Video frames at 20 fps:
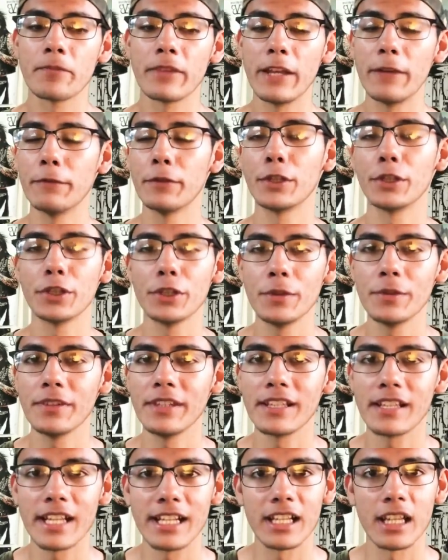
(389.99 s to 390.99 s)
If you're
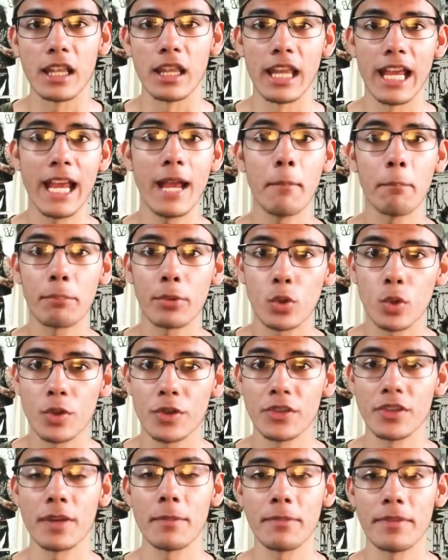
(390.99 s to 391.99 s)
using like a lamp or
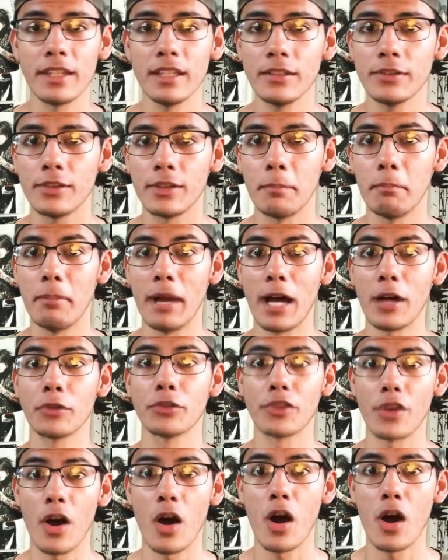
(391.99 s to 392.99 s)
something to
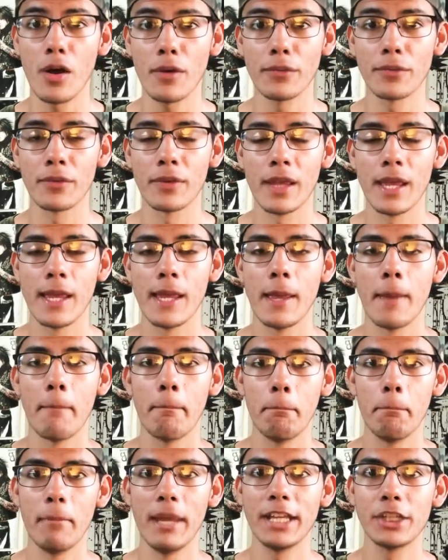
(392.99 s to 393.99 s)
bounce off,
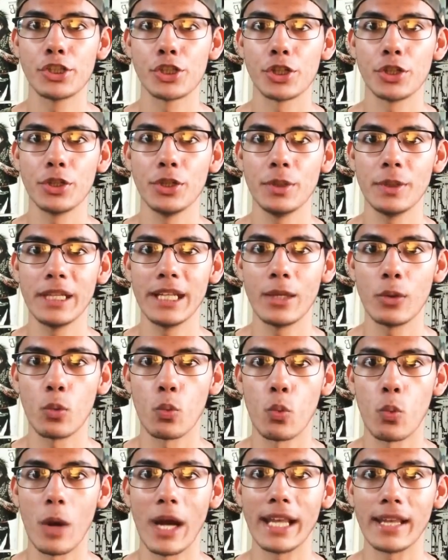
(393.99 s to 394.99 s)
make sure you
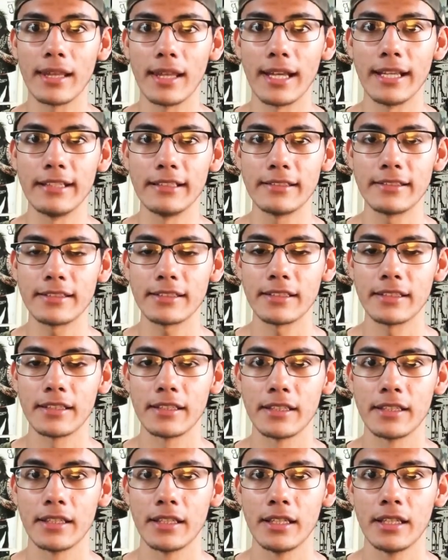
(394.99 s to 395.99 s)
get white light.
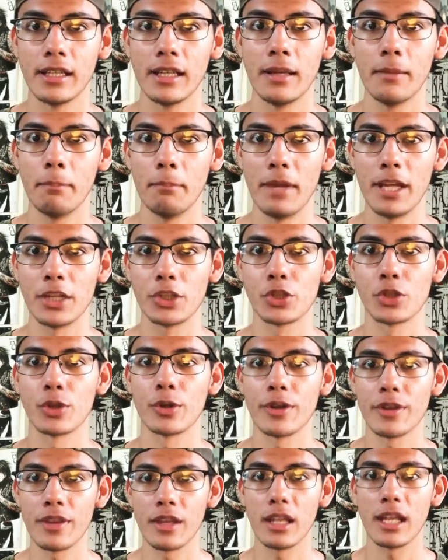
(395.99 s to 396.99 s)
Make
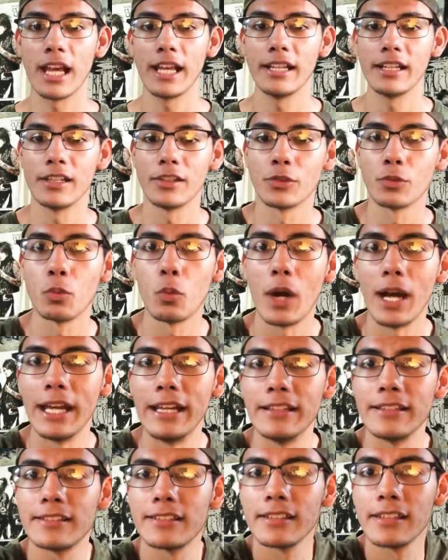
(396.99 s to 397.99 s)
sure the light is
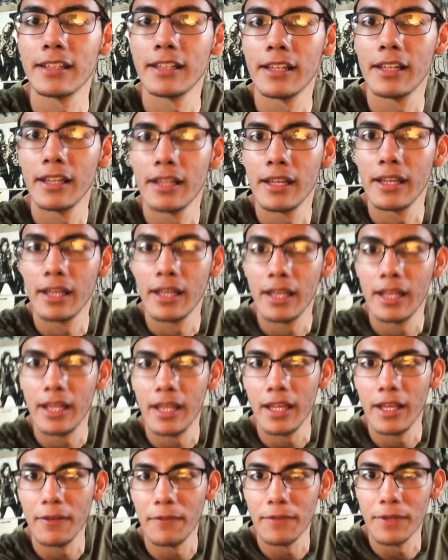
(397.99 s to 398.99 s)
white.
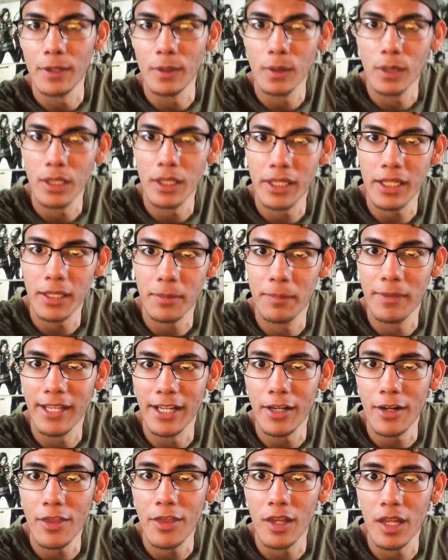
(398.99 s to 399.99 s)
If you look up
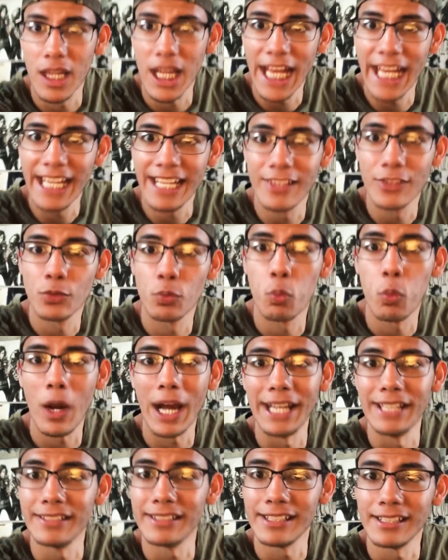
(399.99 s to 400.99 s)
there, the light is
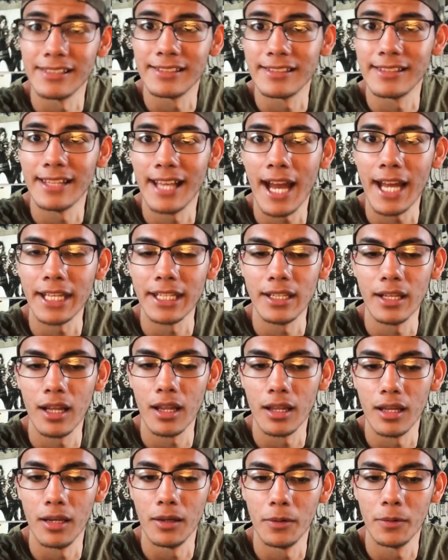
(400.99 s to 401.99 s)
white. It's not
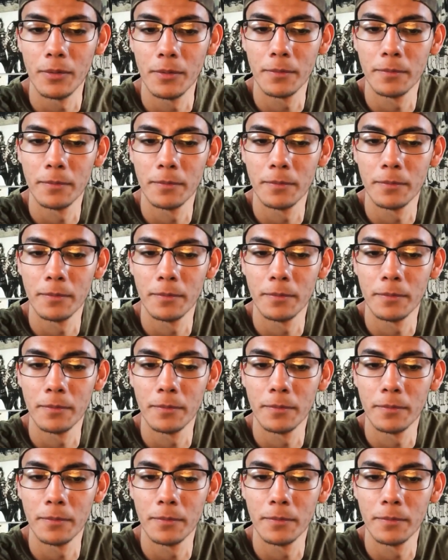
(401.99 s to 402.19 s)
yellow.